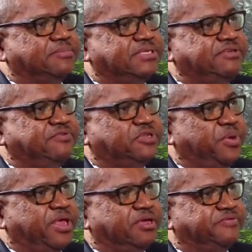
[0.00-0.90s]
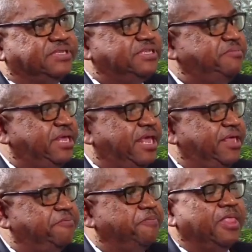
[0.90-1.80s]
Stephen Twigg of the
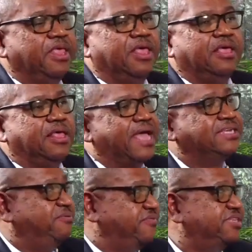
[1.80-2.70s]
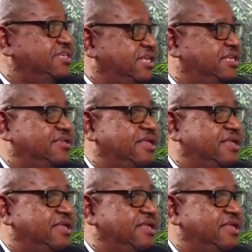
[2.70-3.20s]
CPA, actually visited.